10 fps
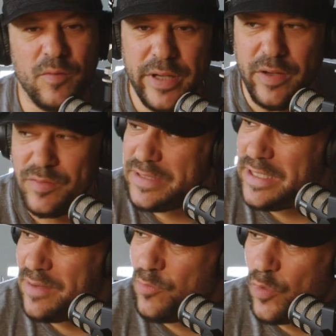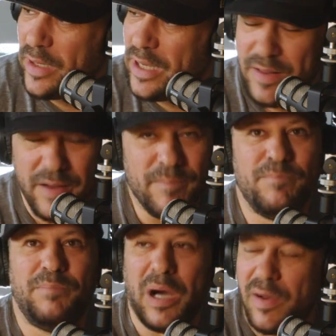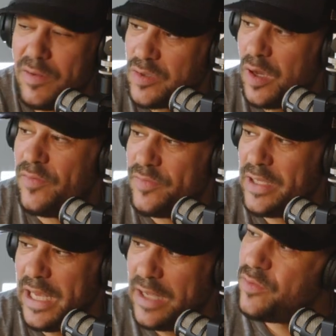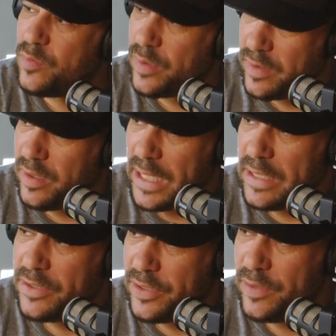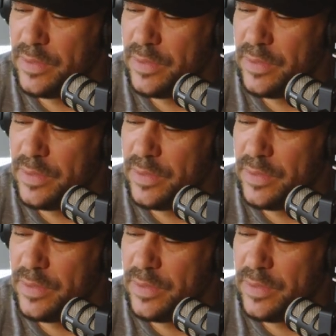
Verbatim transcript: we don't see them working their balls off to get to where they're at you know